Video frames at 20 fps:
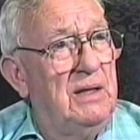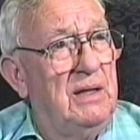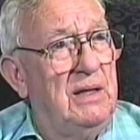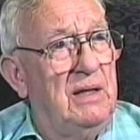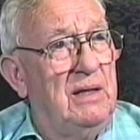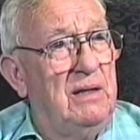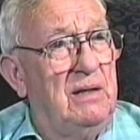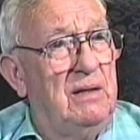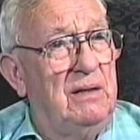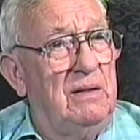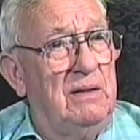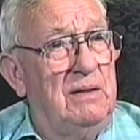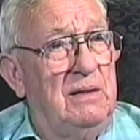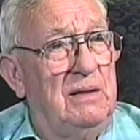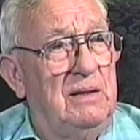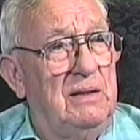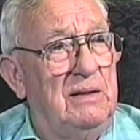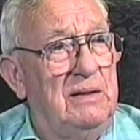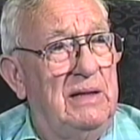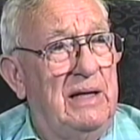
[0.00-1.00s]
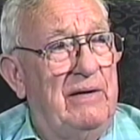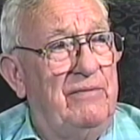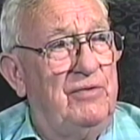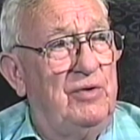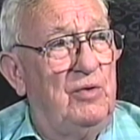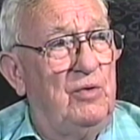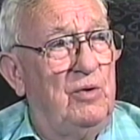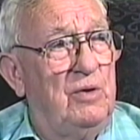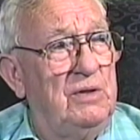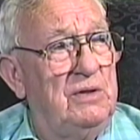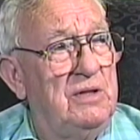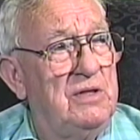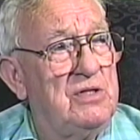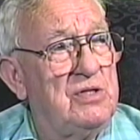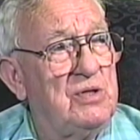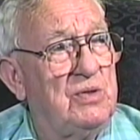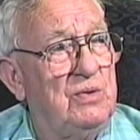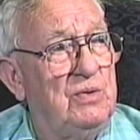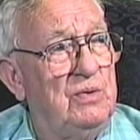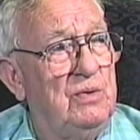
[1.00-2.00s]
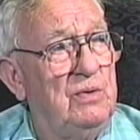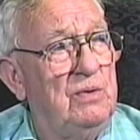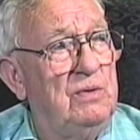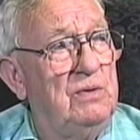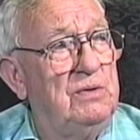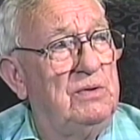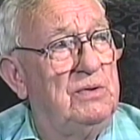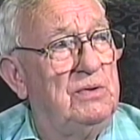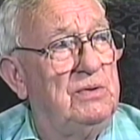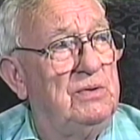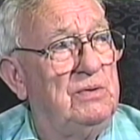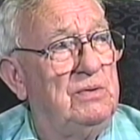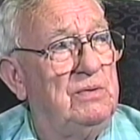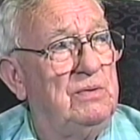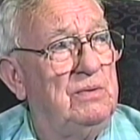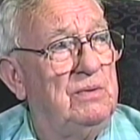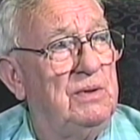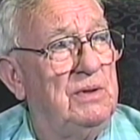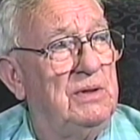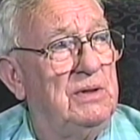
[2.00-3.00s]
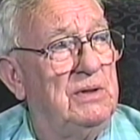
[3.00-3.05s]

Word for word: and uh, after ordnance school to uh,